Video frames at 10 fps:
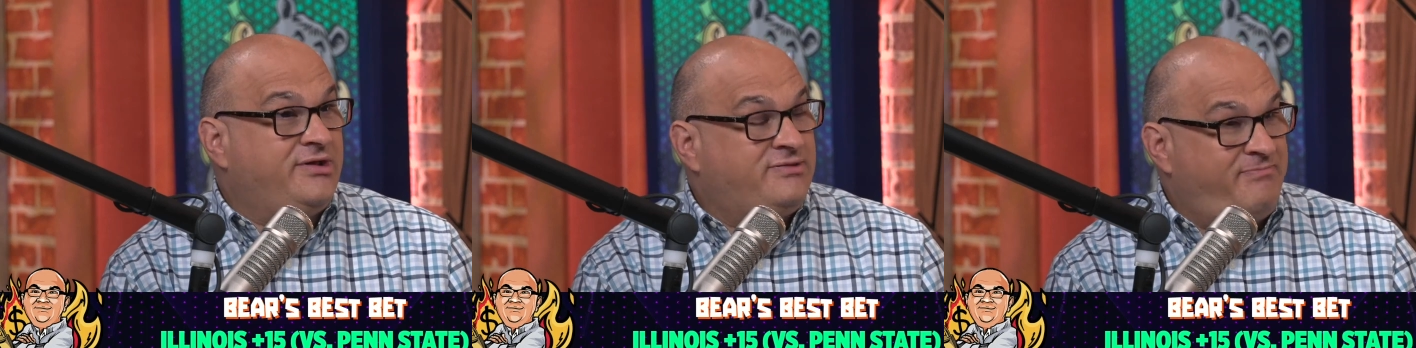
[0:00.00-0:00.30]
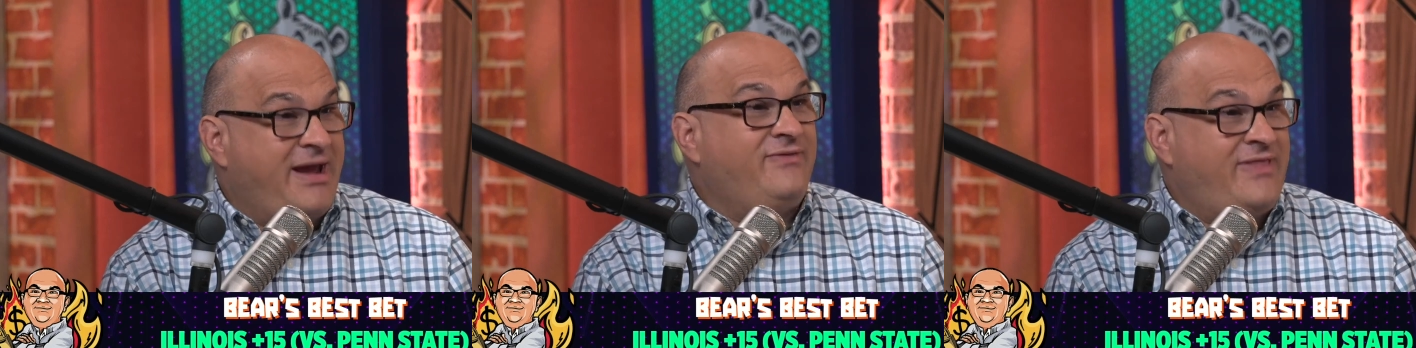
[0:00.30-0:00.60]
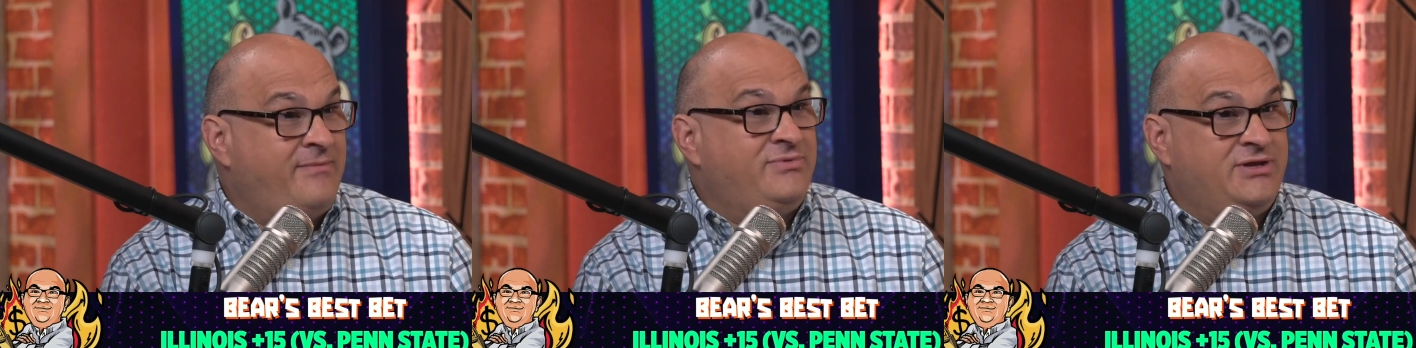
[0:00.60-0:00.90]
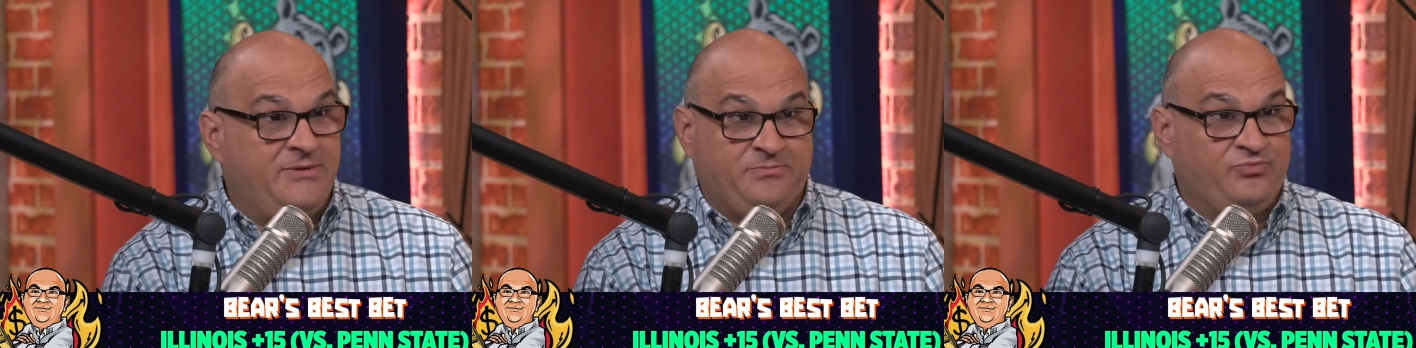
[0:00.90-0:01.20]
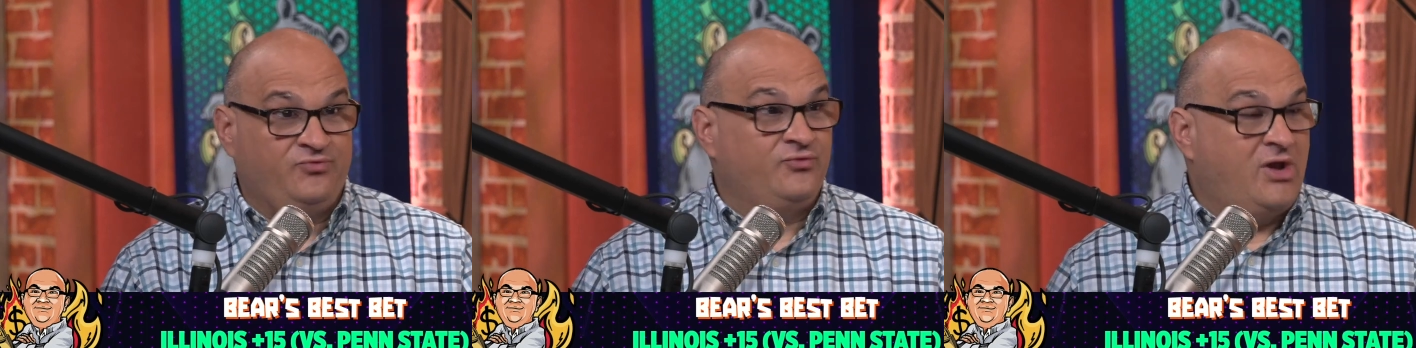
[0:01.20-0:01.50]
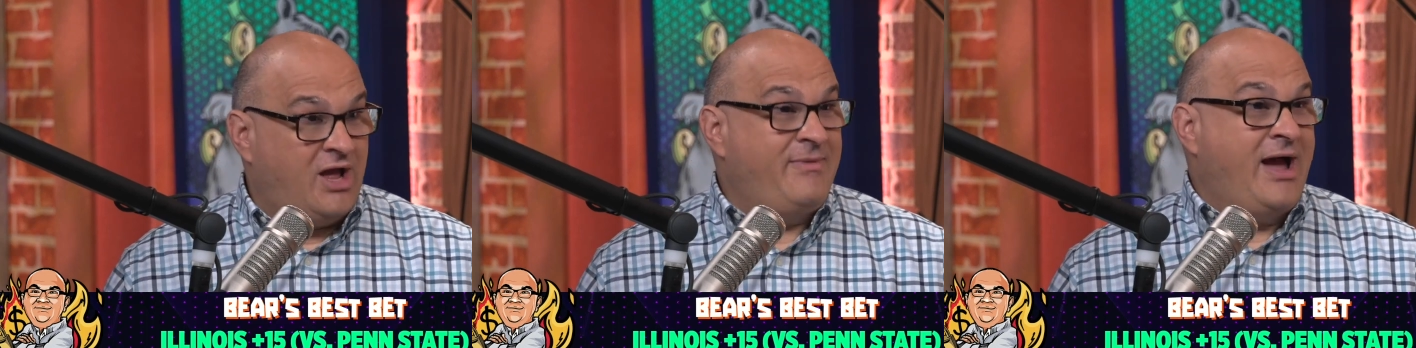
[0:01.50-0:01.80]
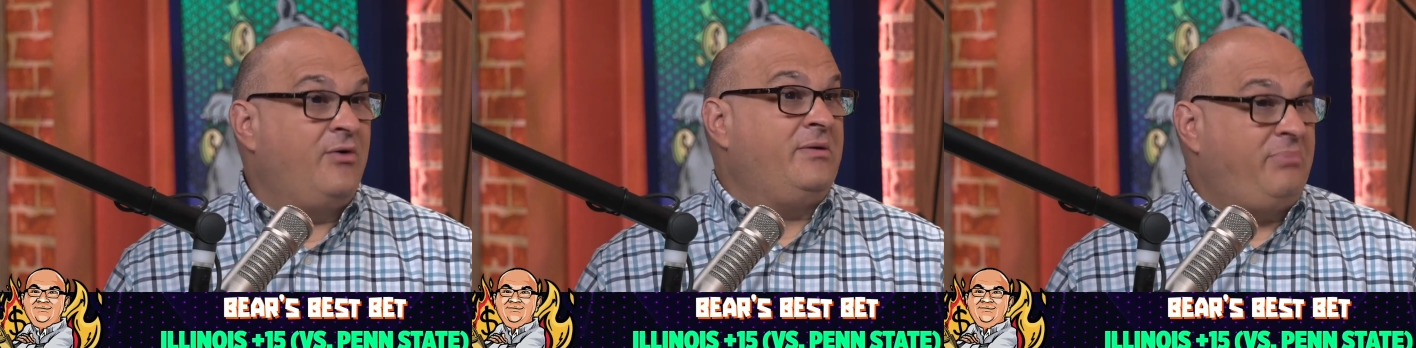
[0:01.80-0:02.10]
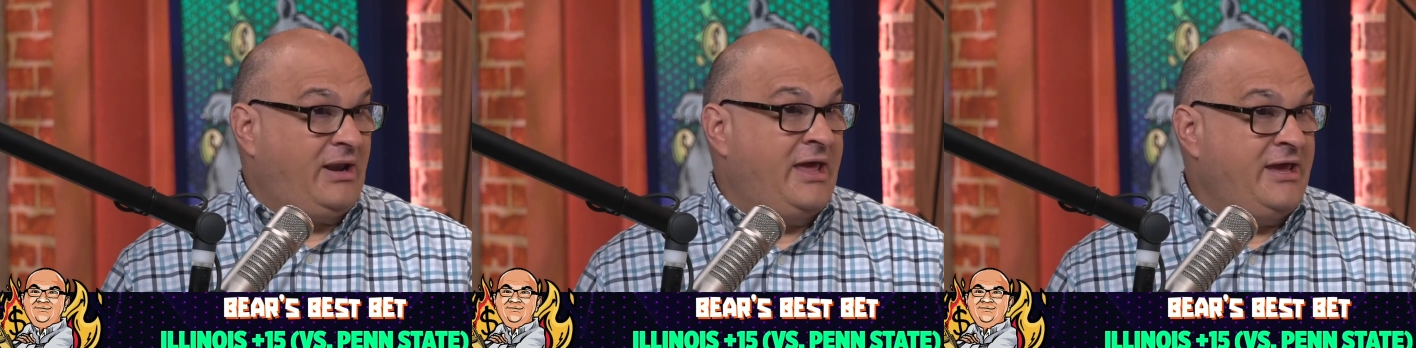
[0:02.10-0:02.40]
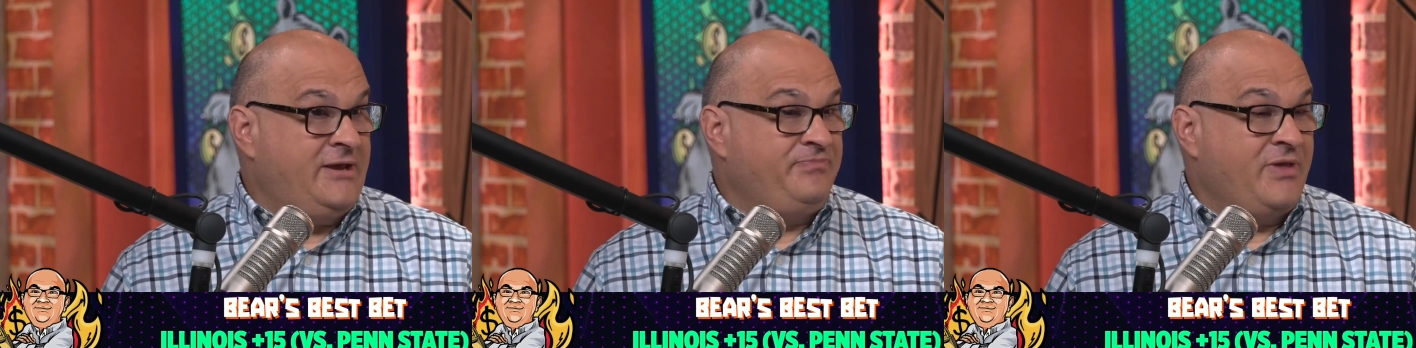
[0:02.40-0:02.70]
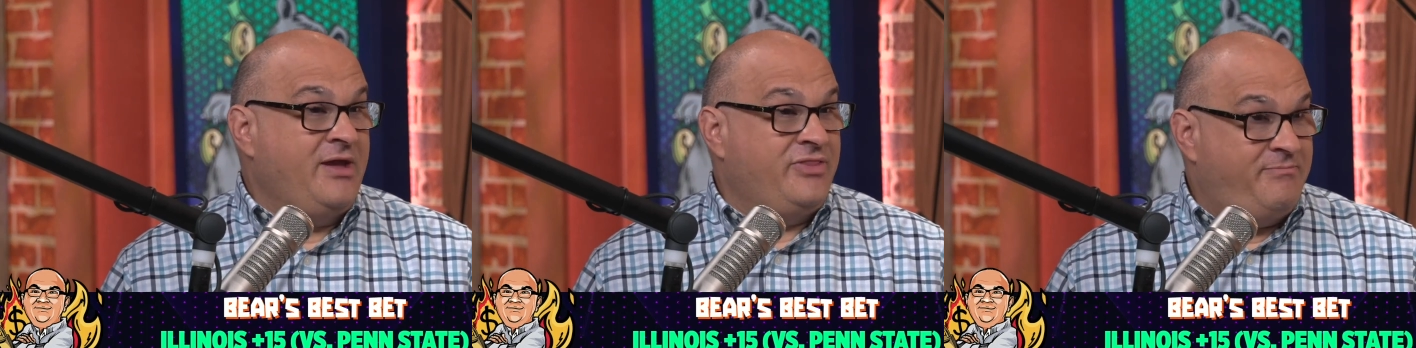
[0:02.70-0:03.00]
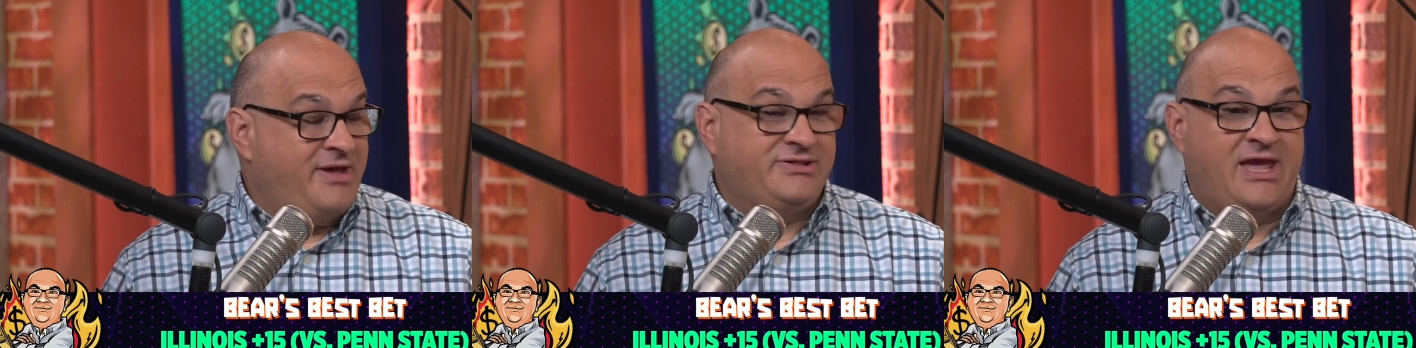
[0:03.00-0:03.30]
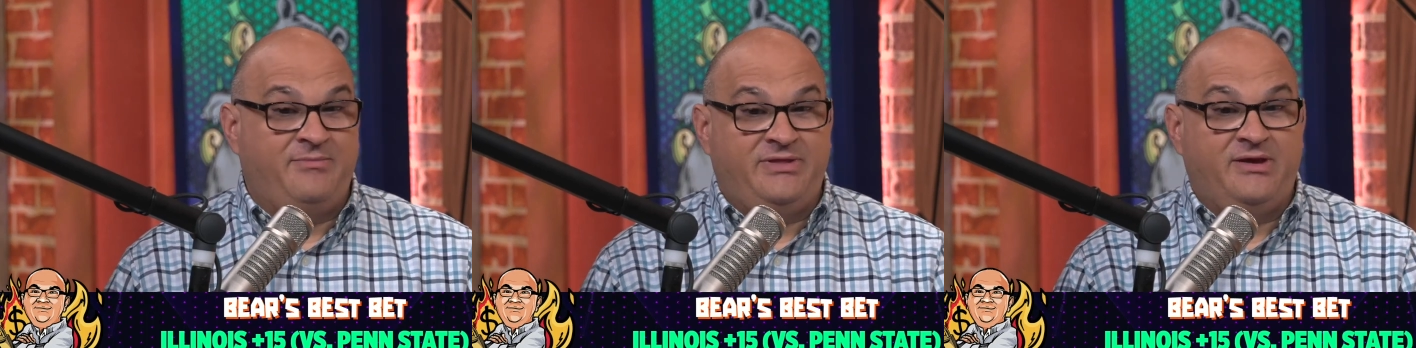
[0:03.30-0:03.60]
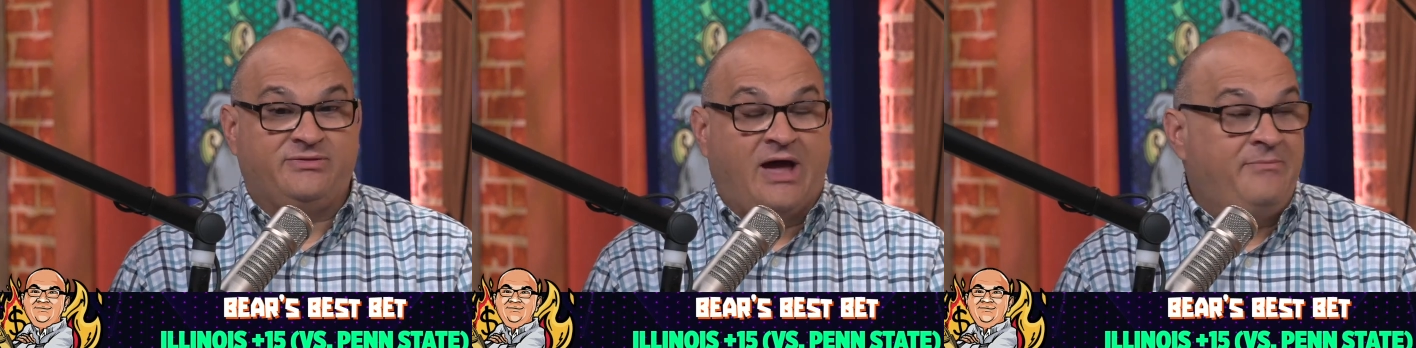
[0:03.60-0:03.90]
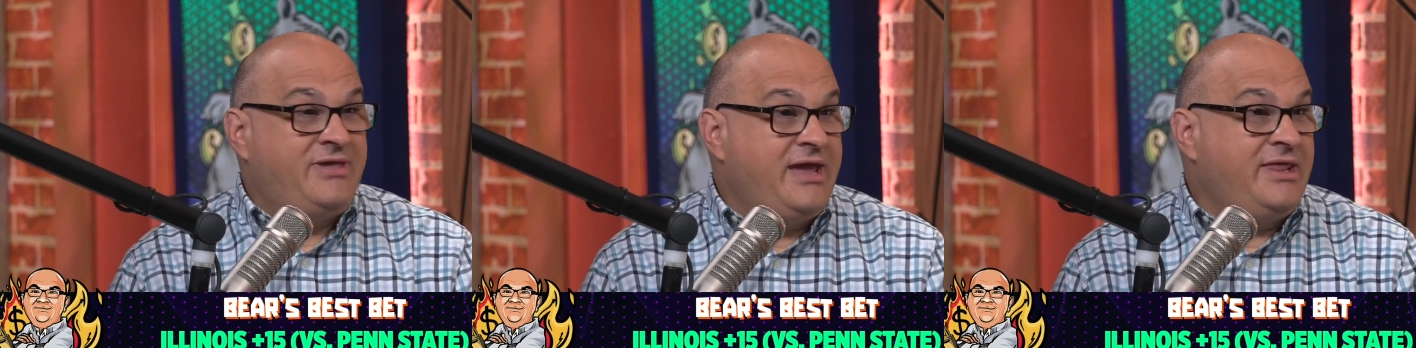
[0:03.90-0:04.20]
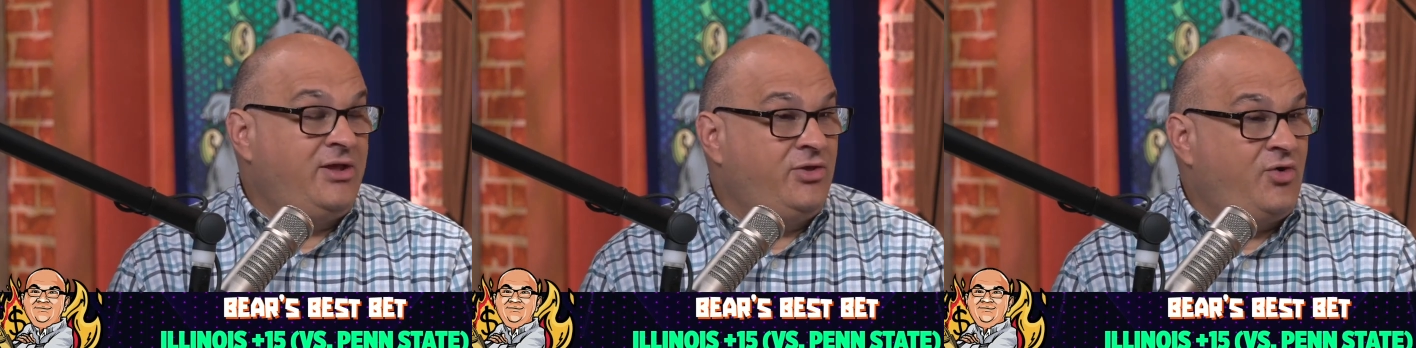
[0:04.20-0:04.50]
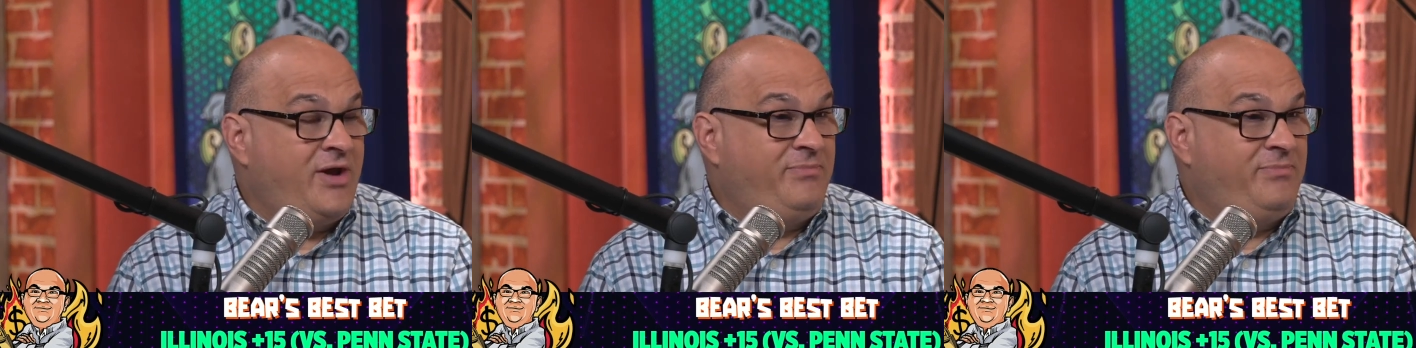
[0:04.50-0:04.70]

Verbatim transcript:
Speaker 1: expect them to come out and play the best game of the year. So I'm taking Illinois